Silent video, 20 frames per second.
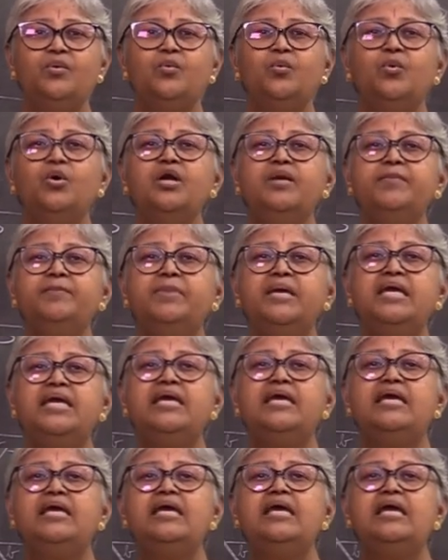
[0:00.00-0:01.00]
would
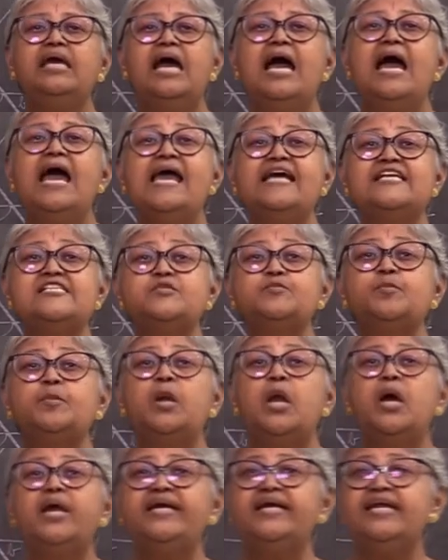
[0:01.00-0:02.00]
be
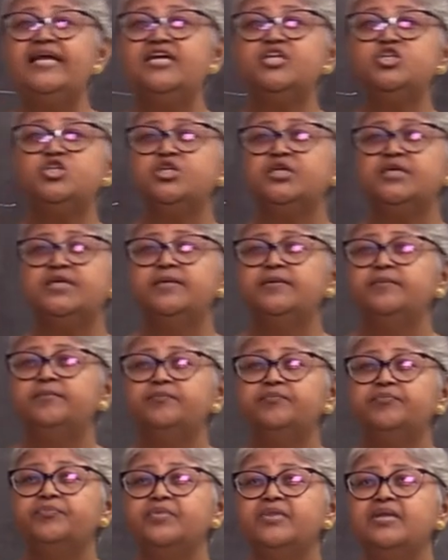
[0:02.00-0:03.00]
exploitation.